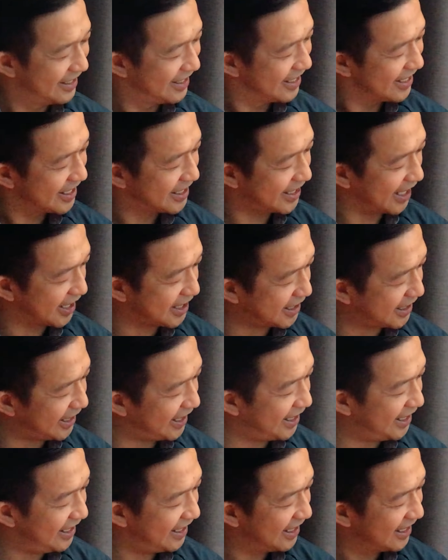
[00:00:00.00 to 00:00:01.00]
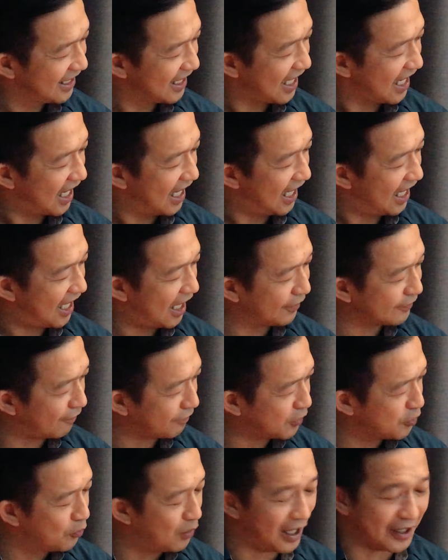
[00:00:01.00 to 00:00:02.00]
60 out of
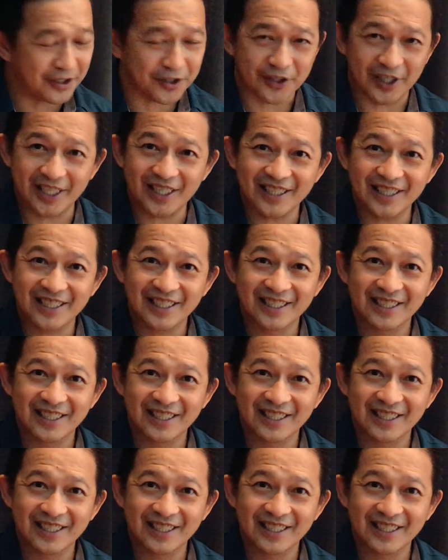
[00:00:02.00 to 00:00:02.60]
200.